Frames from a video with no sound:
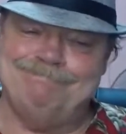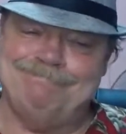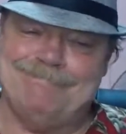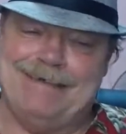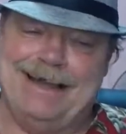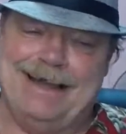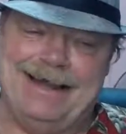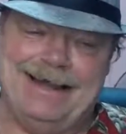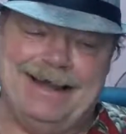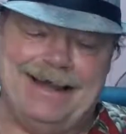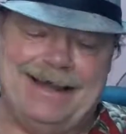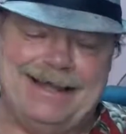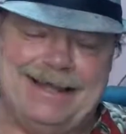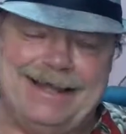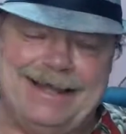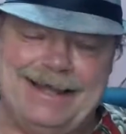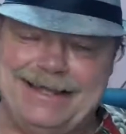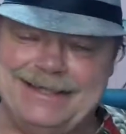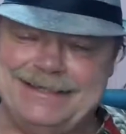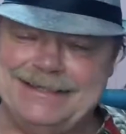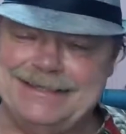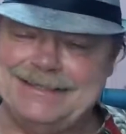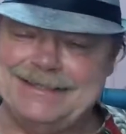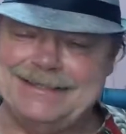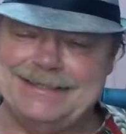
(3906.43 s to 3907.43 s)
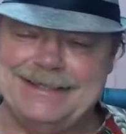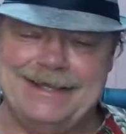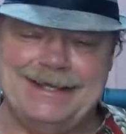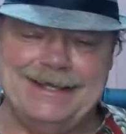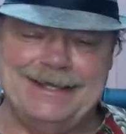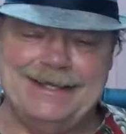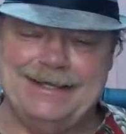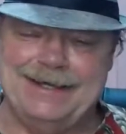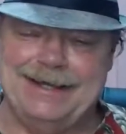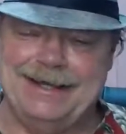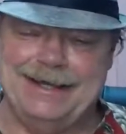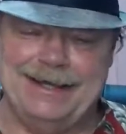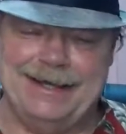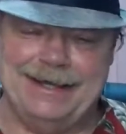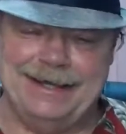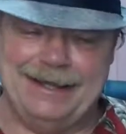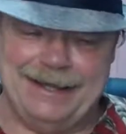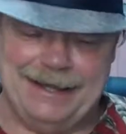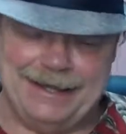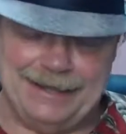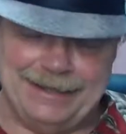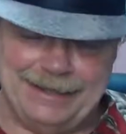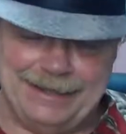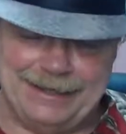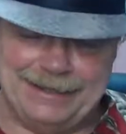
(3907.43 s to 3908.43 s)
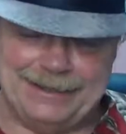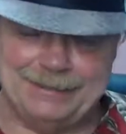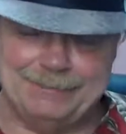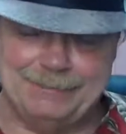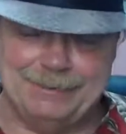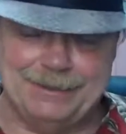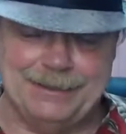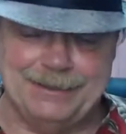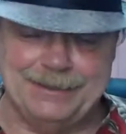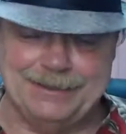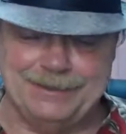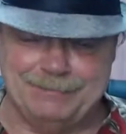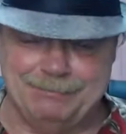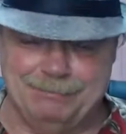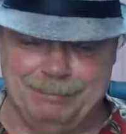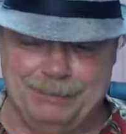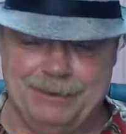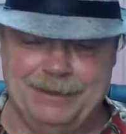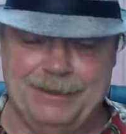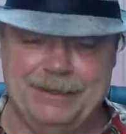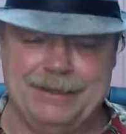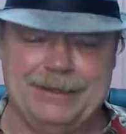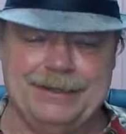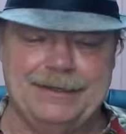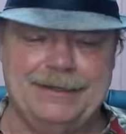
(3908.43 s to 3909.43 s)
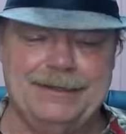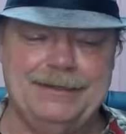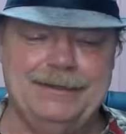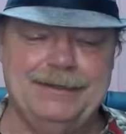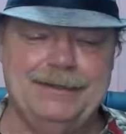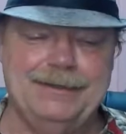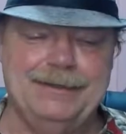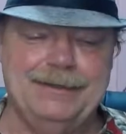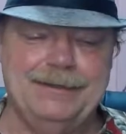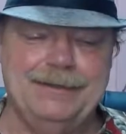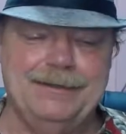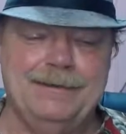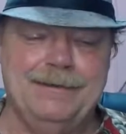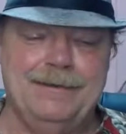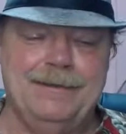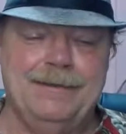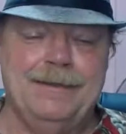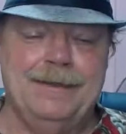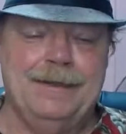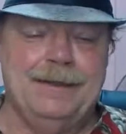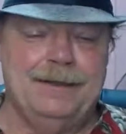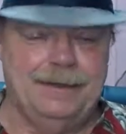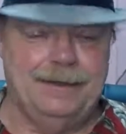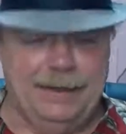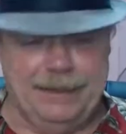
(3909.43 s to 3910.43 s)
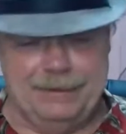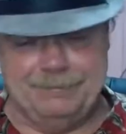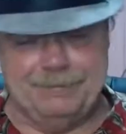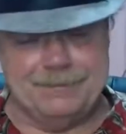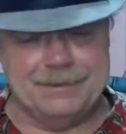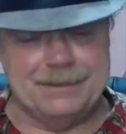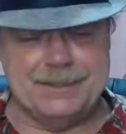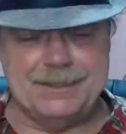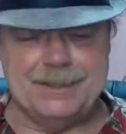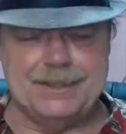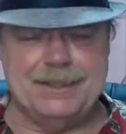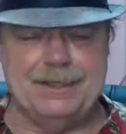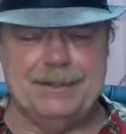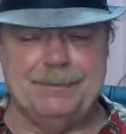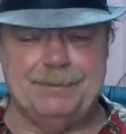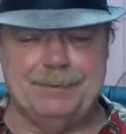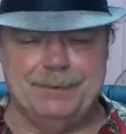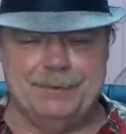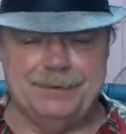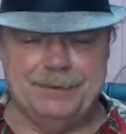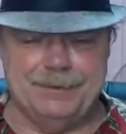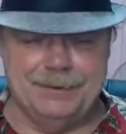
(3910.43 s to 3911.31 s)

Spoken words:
I hate to say it, I hate to be this blunt. Life is cheap.